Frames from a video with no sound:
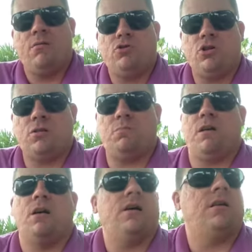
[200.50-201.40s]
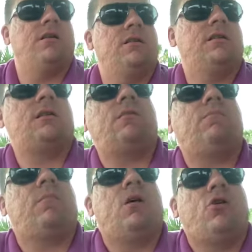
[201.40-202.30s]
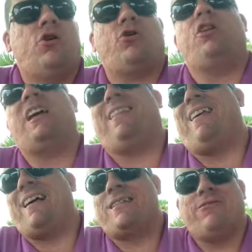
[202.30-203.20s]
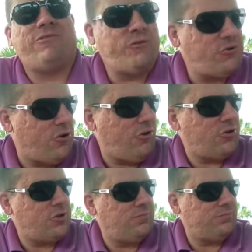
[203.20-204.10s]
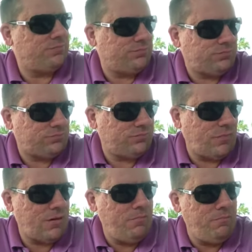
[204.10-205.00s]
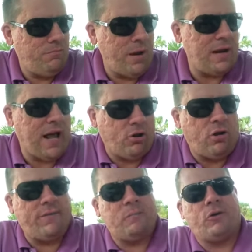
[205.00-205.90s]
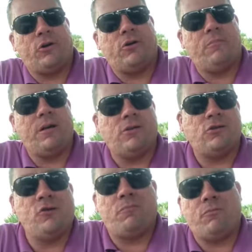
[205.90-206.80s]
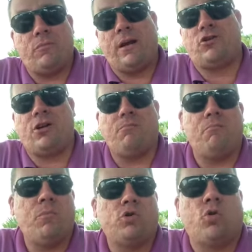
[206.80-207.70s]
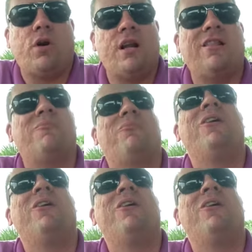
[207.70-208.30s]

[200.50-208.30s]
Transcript: just because you're going to get lots of phone calls, but not all of them are going to be actually, majority of them